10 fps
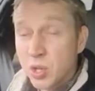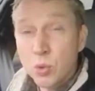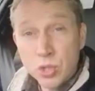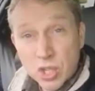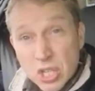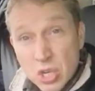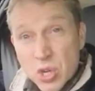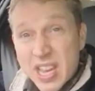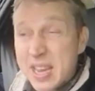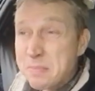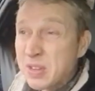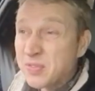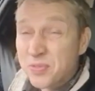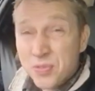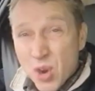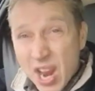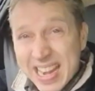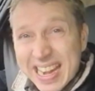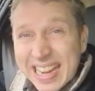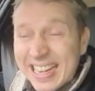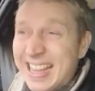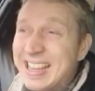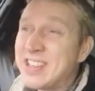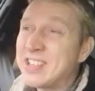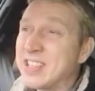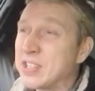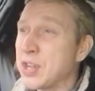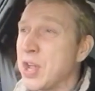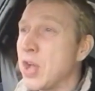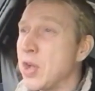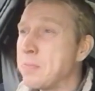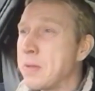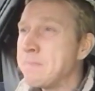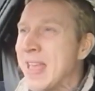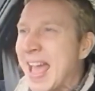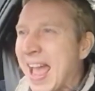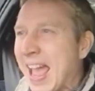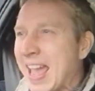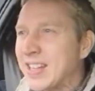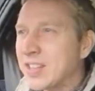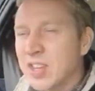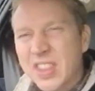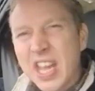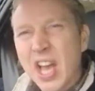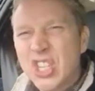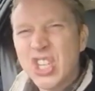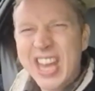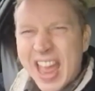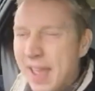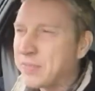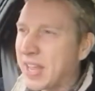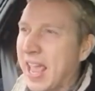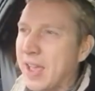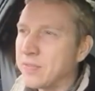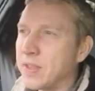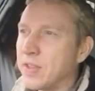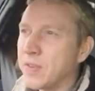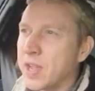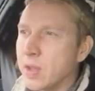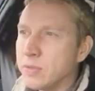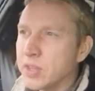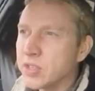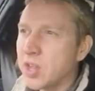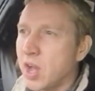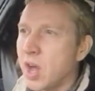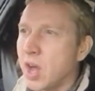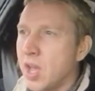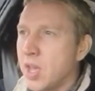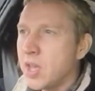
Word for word: gorgeous looking but frighteningly easy to curb, and something I just have to have if I own this car